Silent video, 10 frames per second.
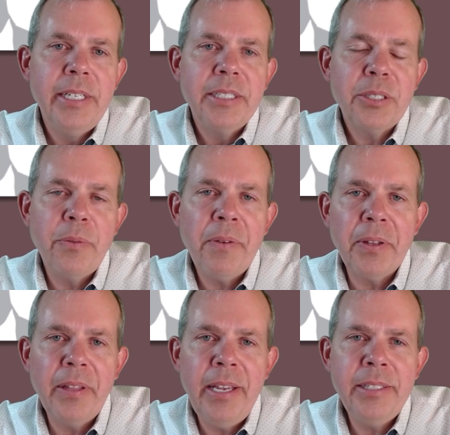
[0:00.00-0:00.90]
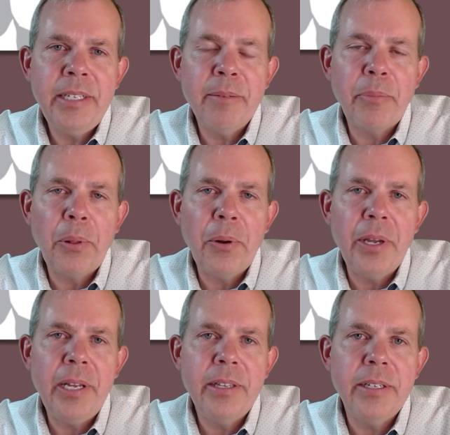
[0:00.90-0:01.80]
So if you have a lazy
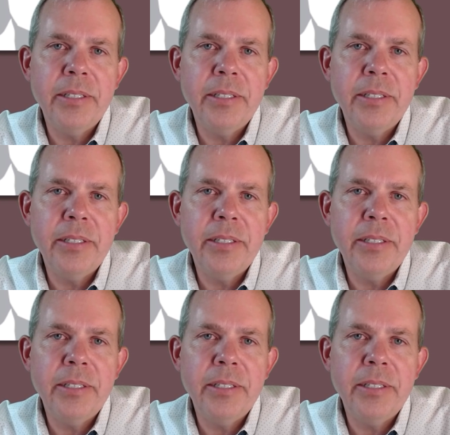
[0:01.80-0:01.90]
employee that